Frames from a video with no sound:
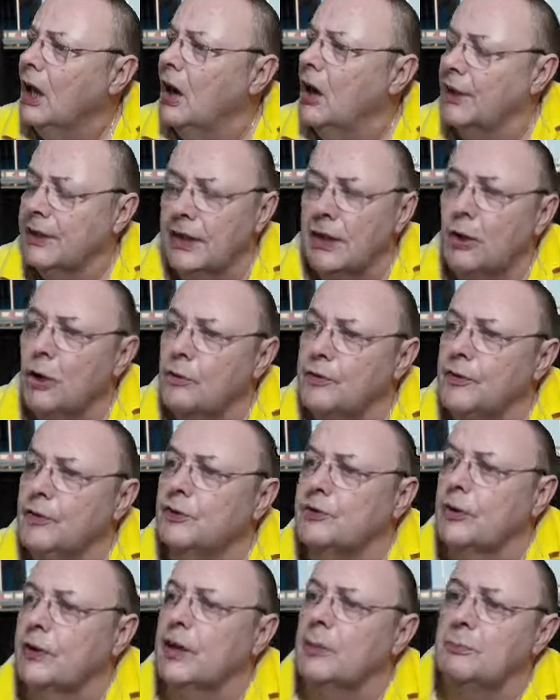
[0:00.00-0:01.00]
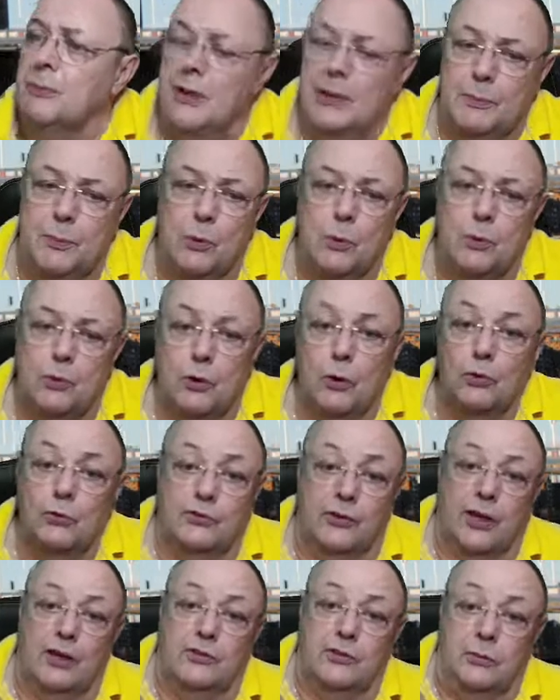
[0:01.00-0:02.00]
I get offers, I get people
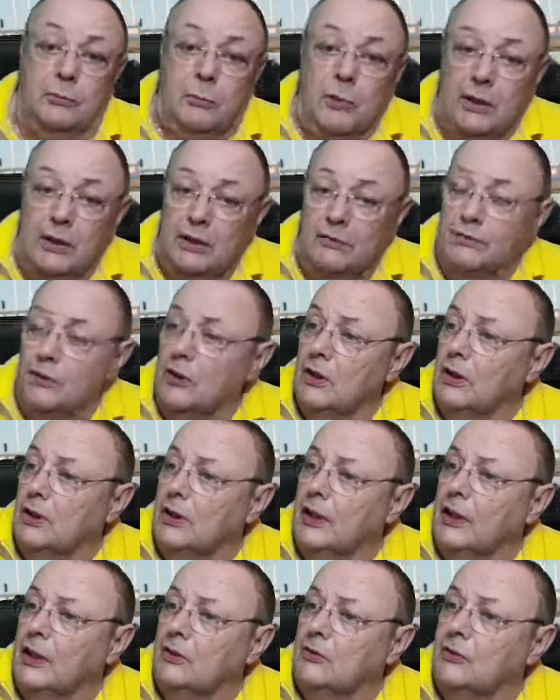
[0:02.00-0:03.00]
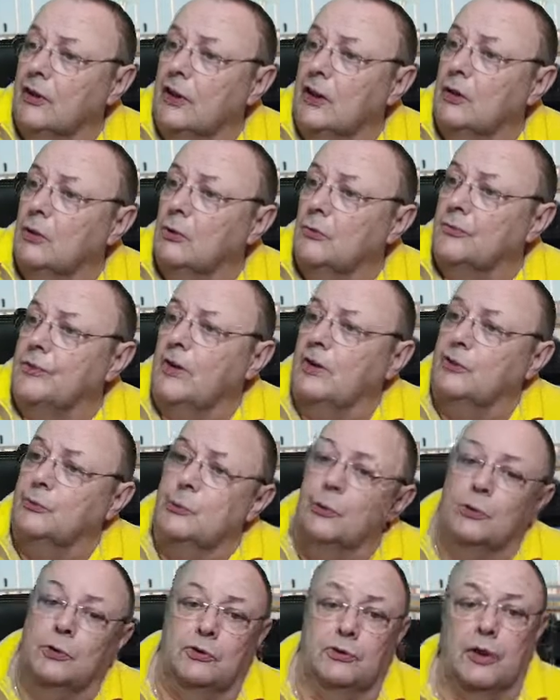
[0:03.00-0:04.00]
contacting me via LinkedIn or
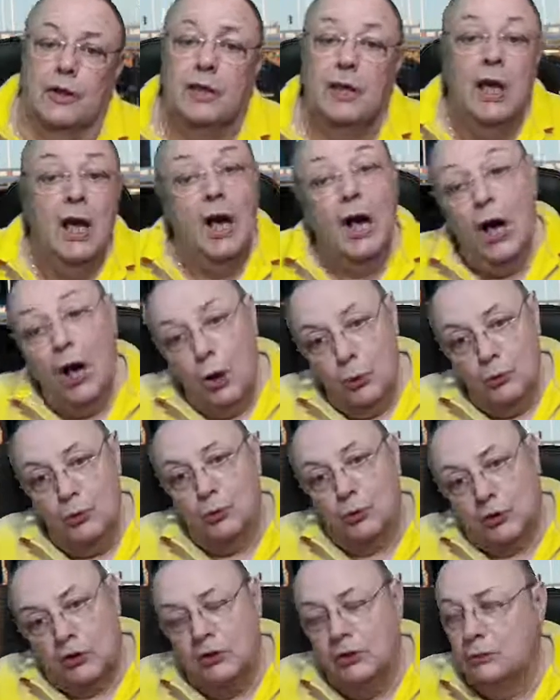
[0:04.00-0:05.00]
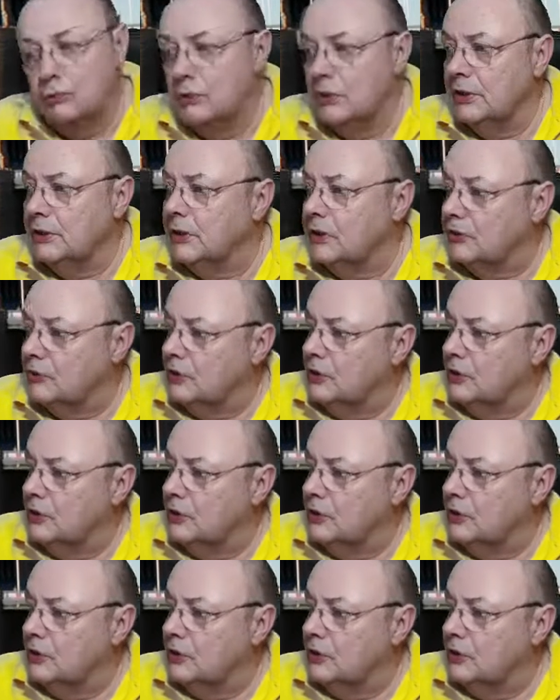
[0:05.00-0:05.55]
Facebook and say, "Oh look, can you read this?